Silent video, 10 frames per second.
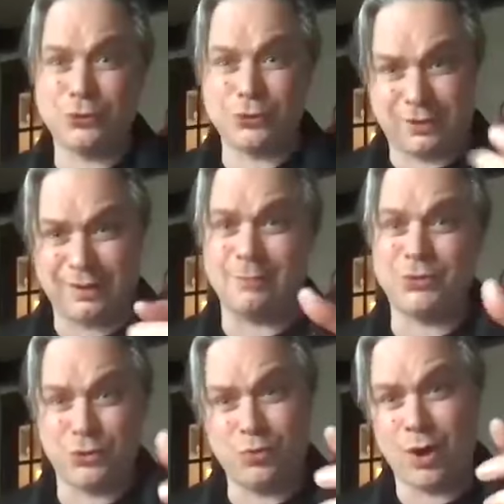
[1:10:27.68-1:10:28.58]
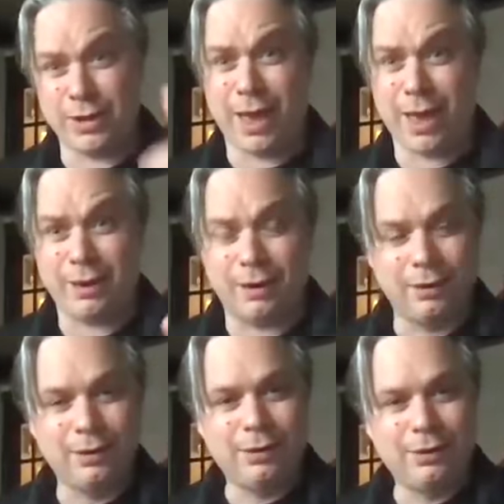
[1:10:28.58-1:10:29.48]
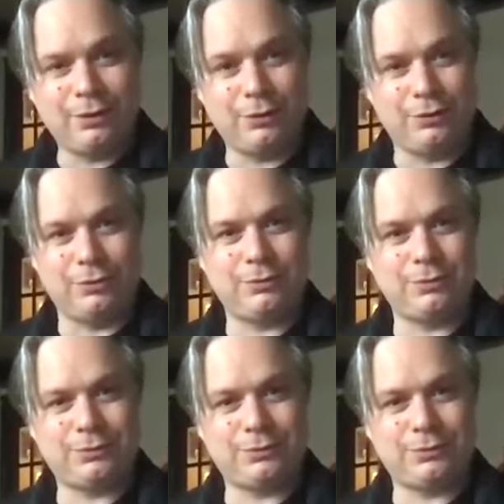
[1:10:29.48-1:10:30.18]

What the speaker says: use the DM2 again, you know.